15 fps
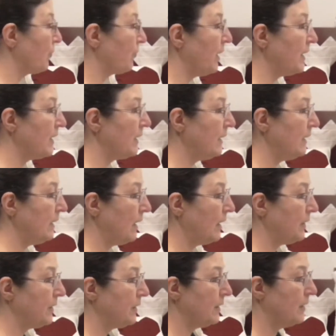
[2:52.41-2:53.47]
correctly, I
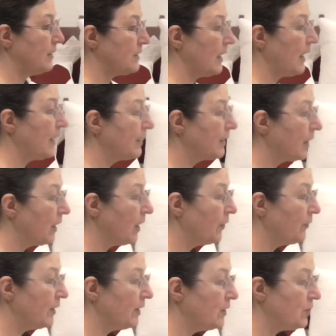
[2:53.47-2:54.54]
think that's
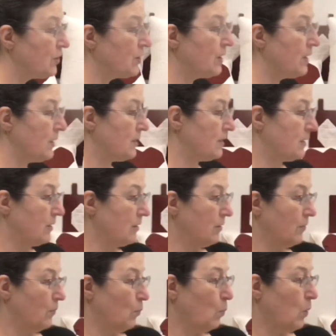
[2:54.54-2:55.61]
8.5 inches
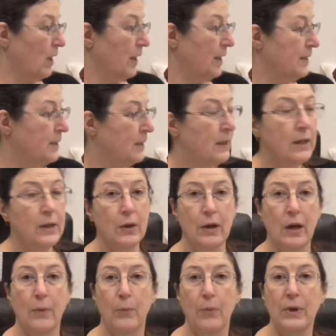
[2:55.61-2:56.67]
wide,
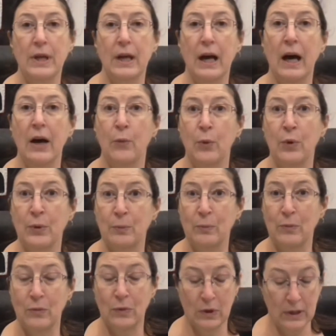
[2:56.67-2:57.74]
but I
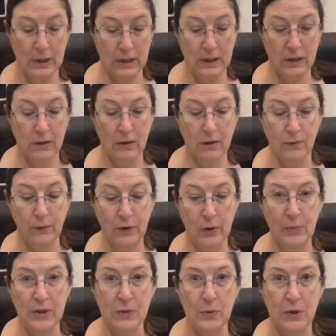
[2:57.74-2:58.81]
will
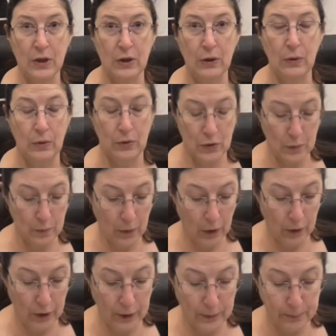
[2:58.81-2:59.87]
confirm this with you
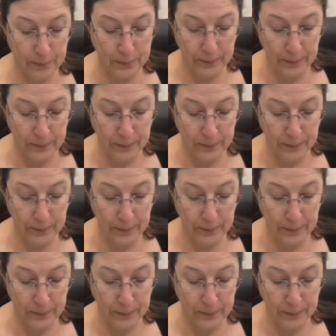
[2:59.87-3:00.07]
tomorrow.